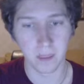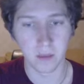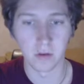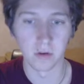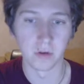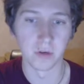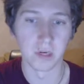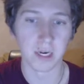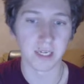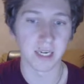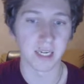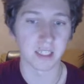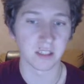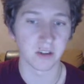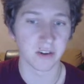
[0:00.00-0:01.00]
do that
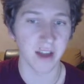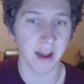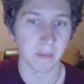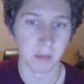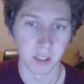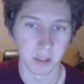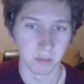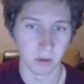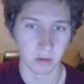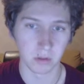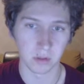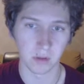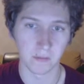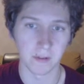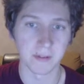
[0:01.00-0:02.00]
extra damage
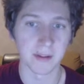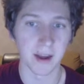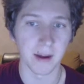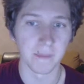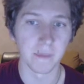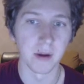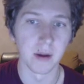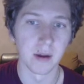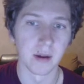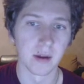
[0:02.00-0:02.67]
most of the time.